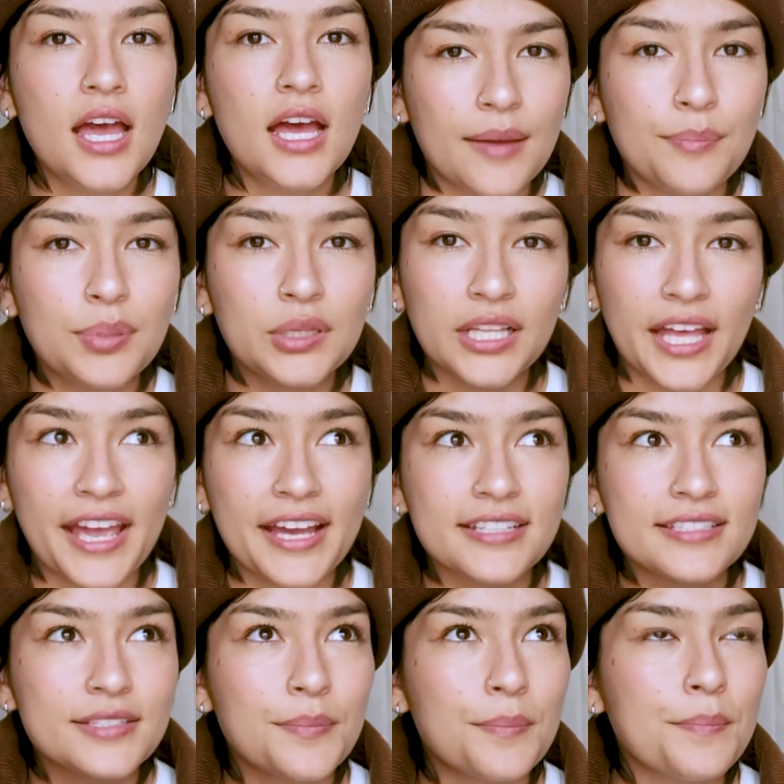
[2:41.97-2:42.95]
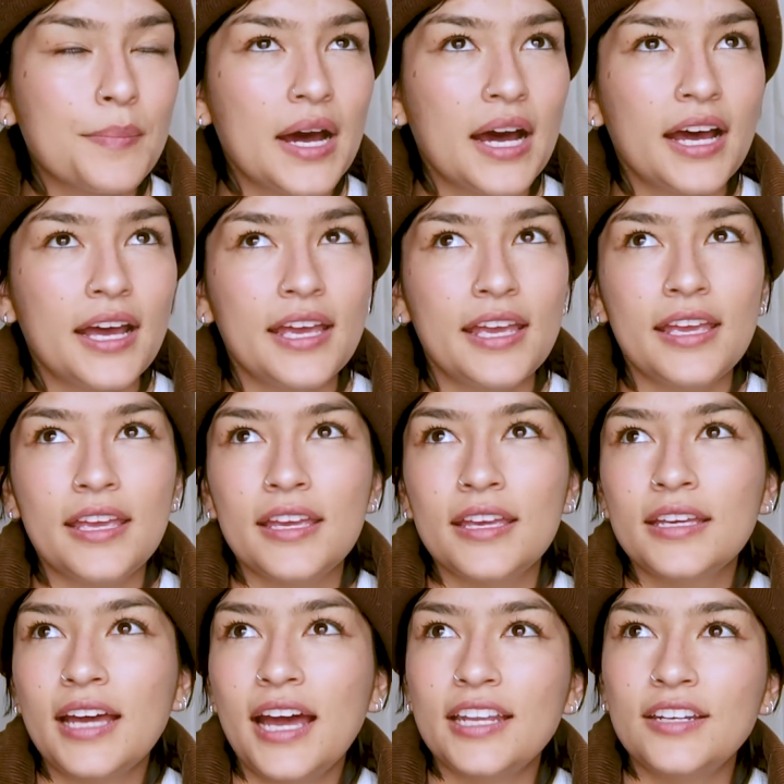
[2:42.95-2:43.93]
I planned
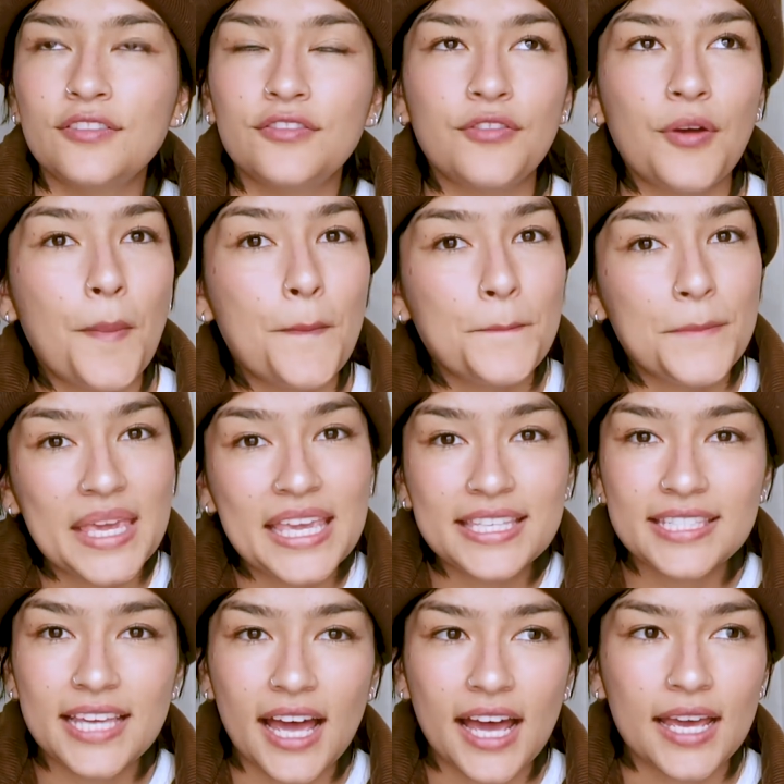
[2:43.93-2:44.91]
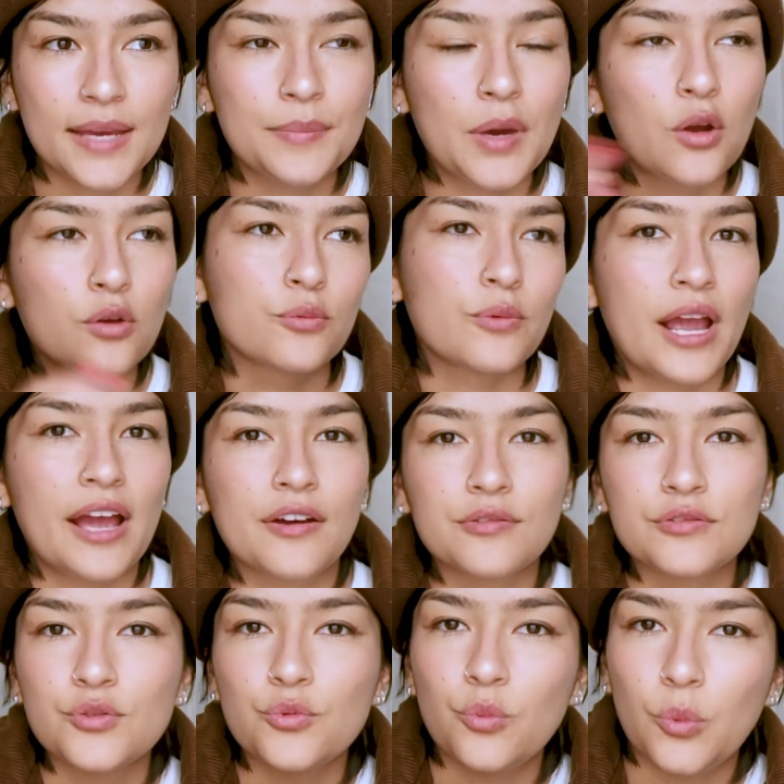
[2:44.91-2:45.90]
my kind of me time
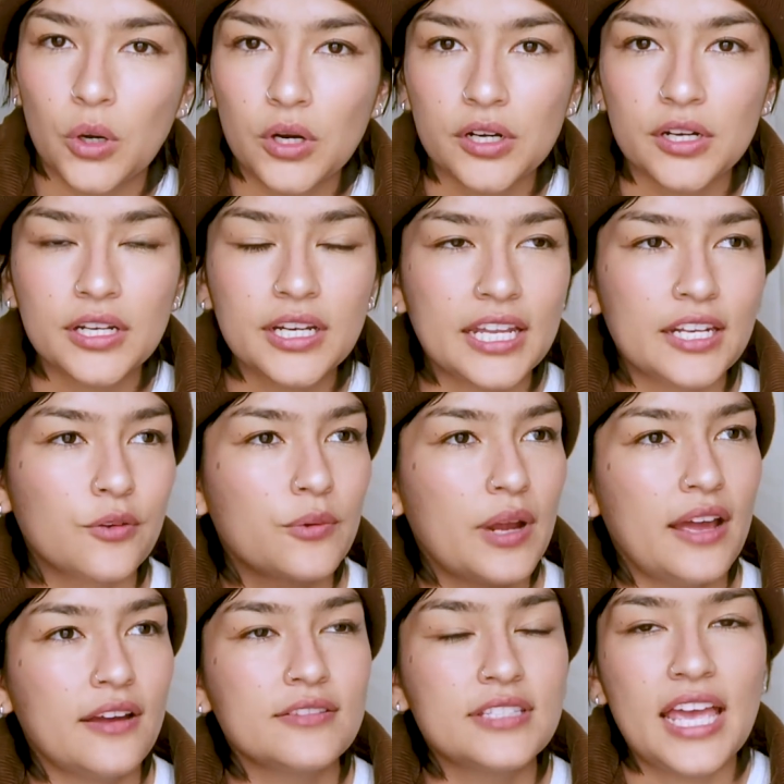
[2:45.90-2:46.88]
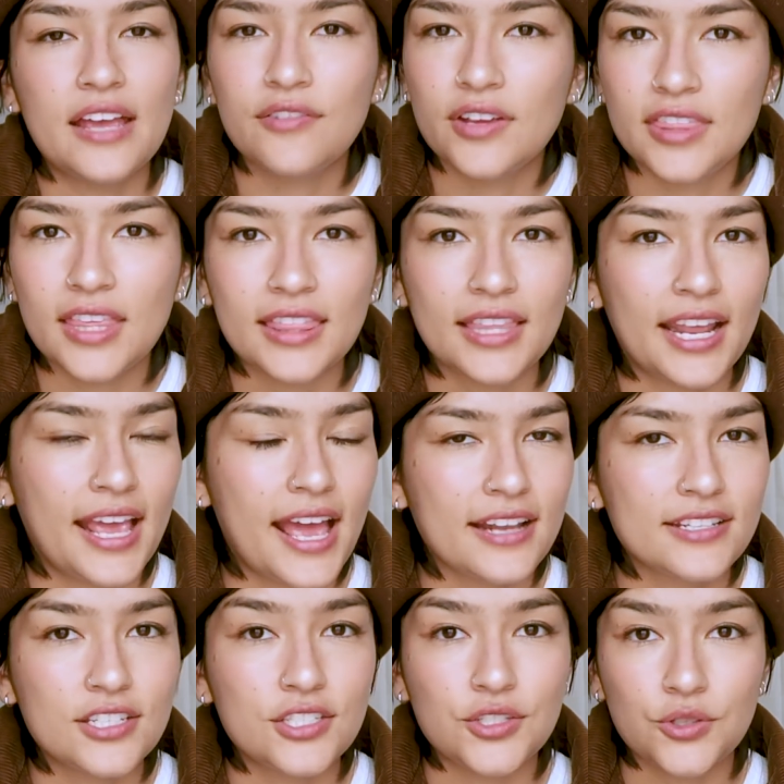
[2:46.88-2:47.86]
around work and around everything that I
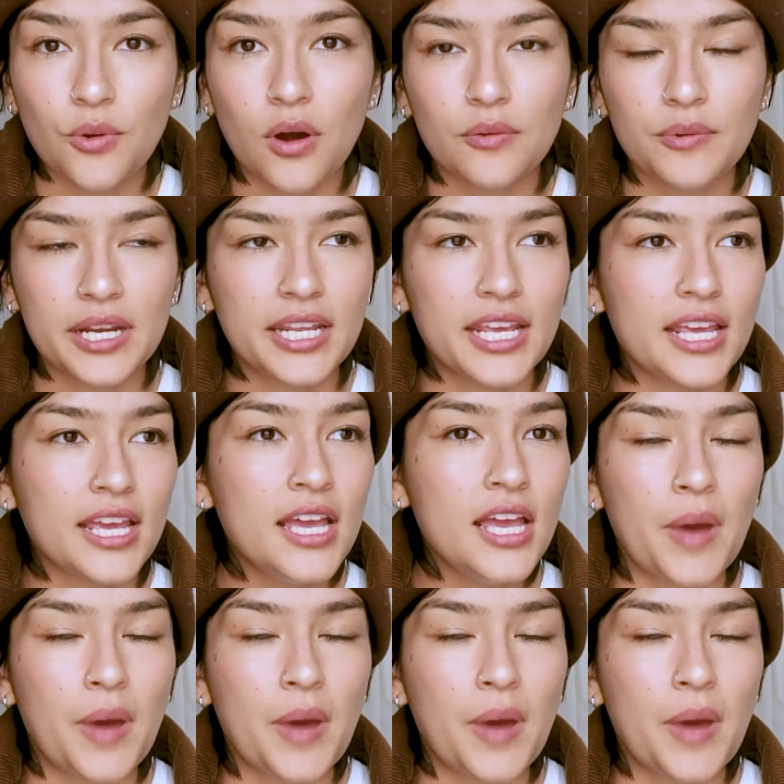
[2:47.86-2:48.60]
had to do already.